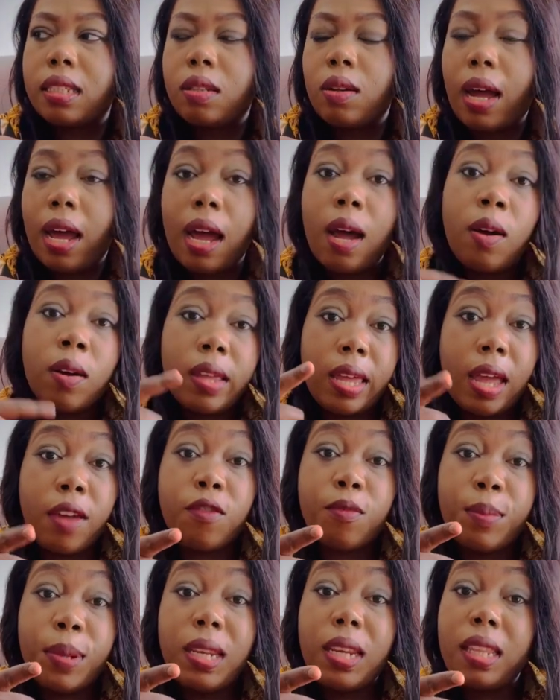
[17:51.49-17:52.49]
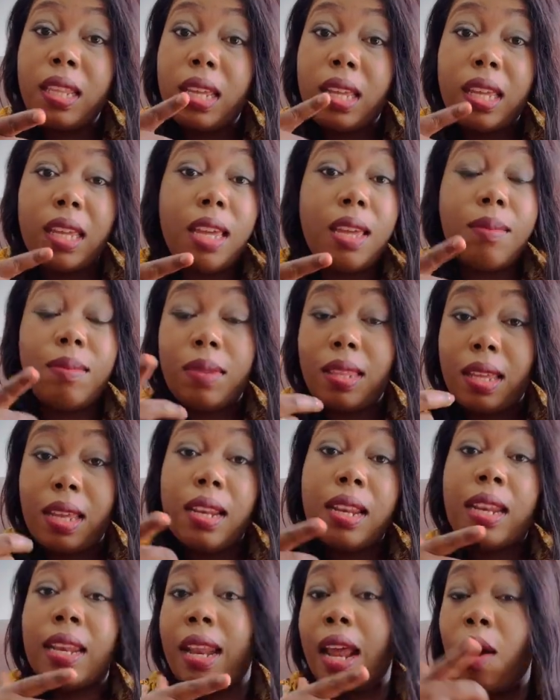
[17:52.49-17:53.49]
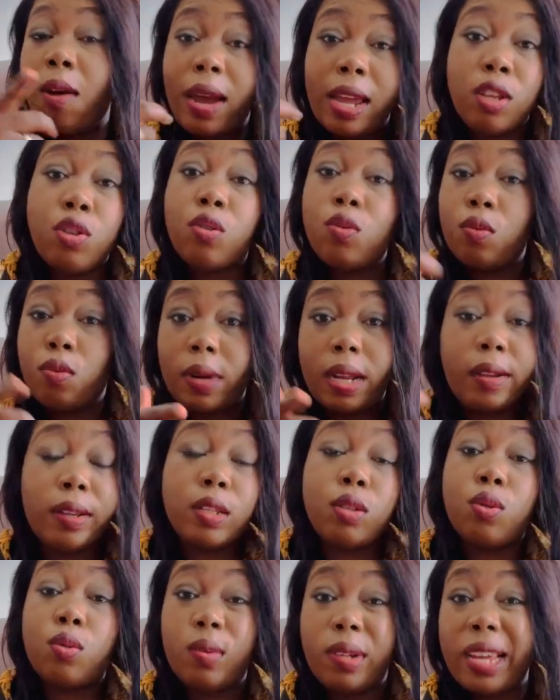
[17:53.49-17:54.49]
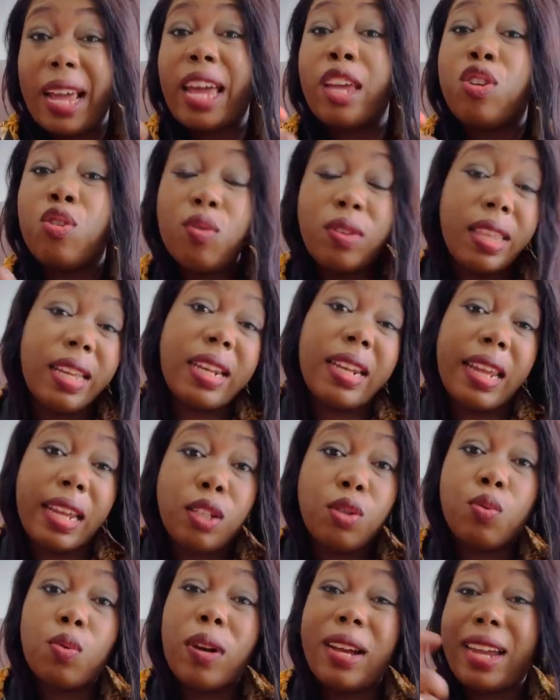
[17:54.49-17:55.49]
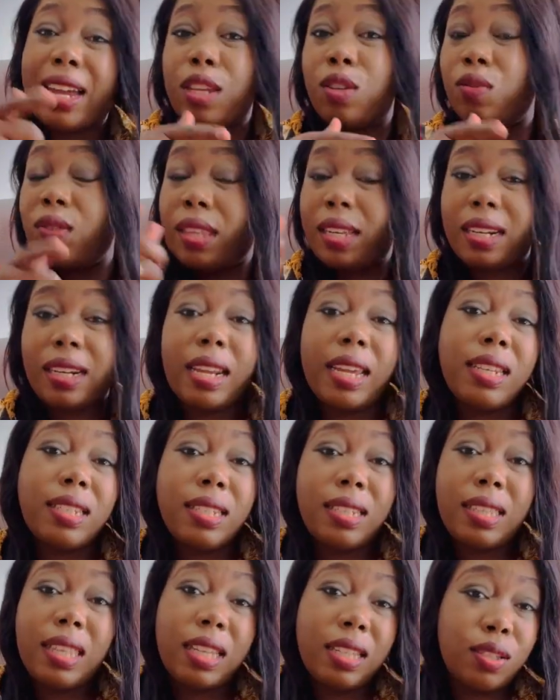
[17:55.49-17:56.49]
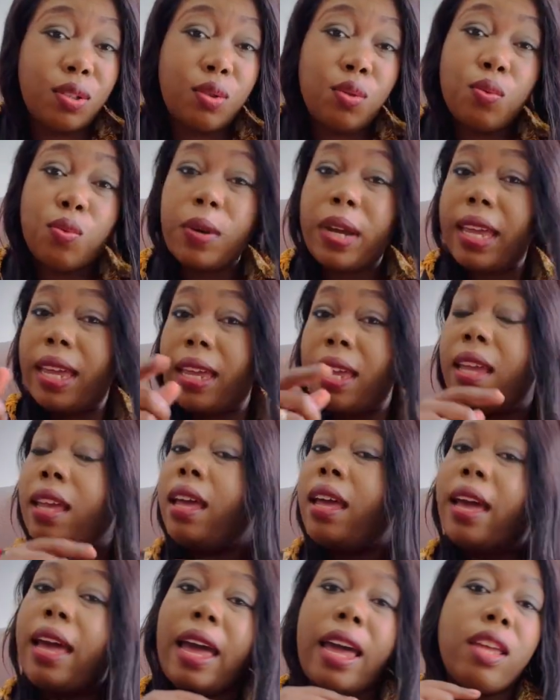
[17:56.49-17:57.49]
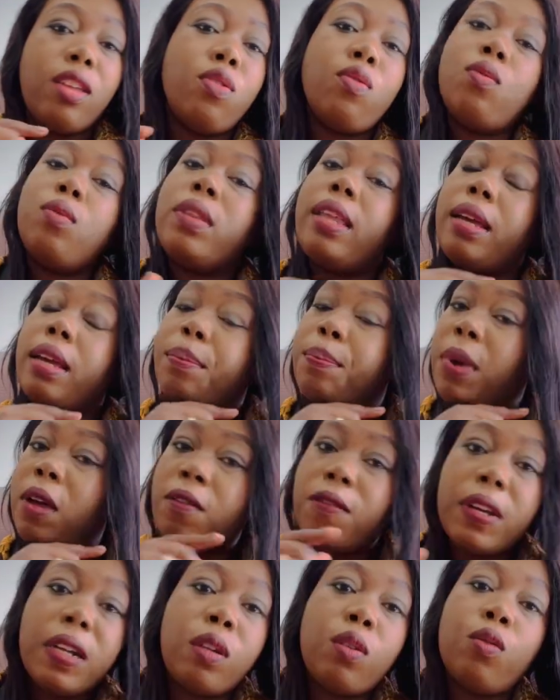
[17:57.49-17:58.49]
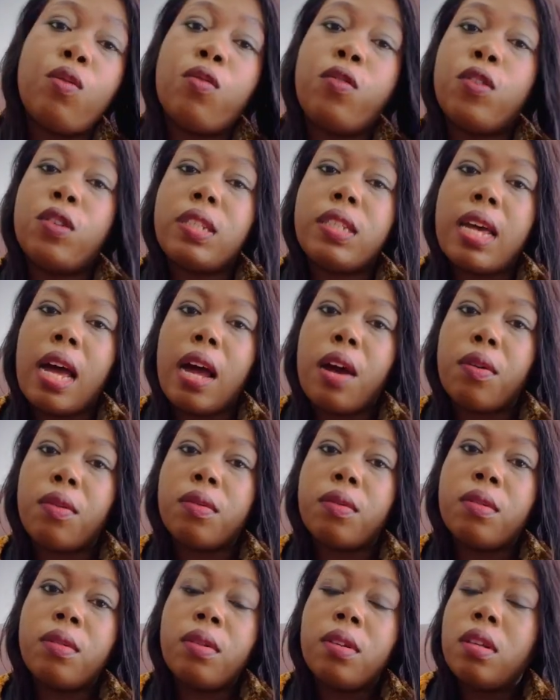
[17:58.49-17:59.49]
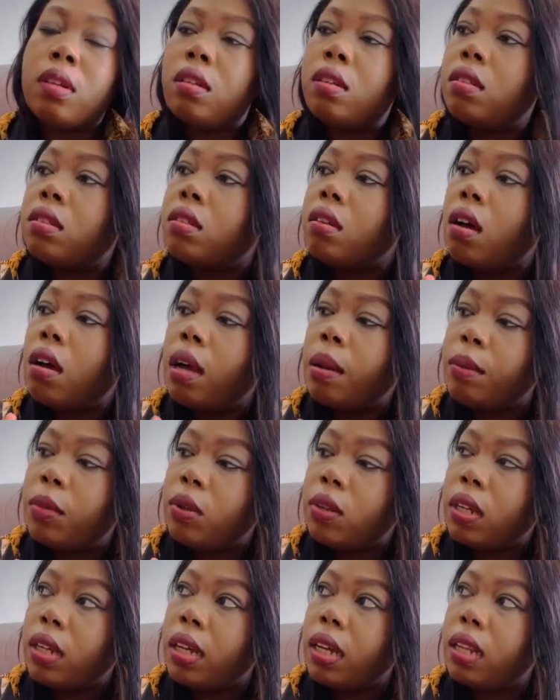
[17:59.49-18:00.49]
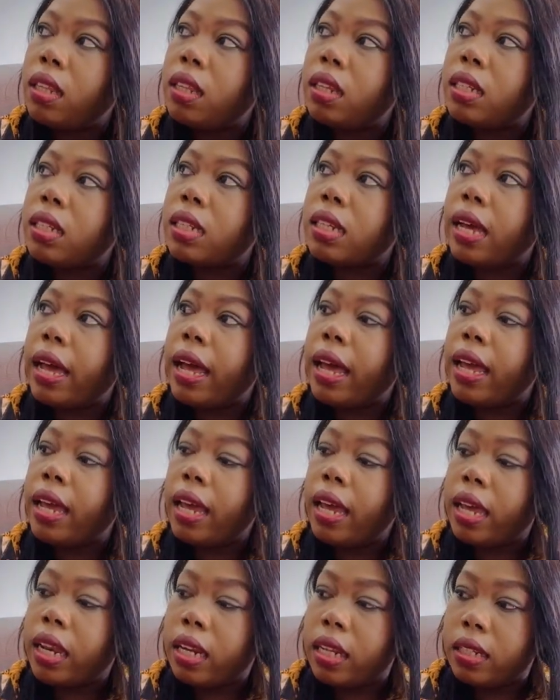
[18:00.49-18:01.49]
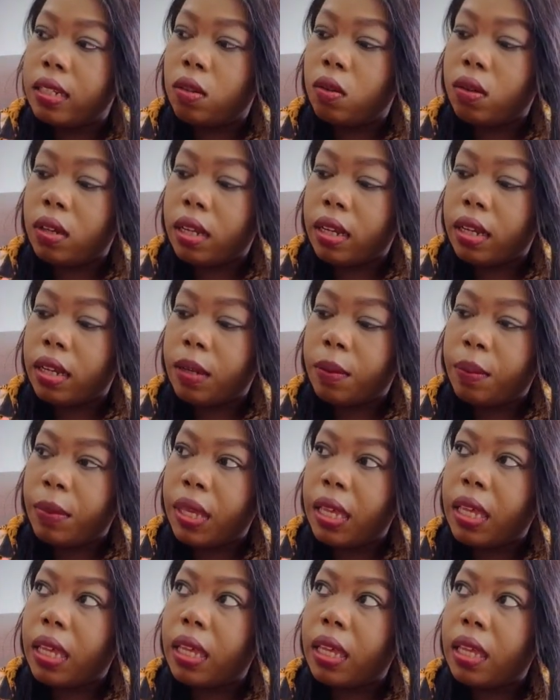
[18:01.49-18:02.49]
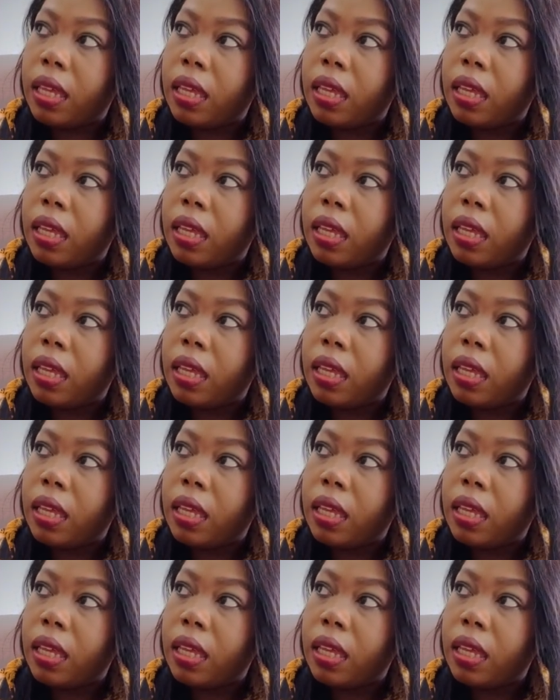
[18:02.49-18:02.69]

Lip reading: So okay, I've been in the game. Then now I knew what I was doing. I knew the right work. I knew the right things to wear. I knew the perfect look for town. So I'm looking at this guy and he's looking at me.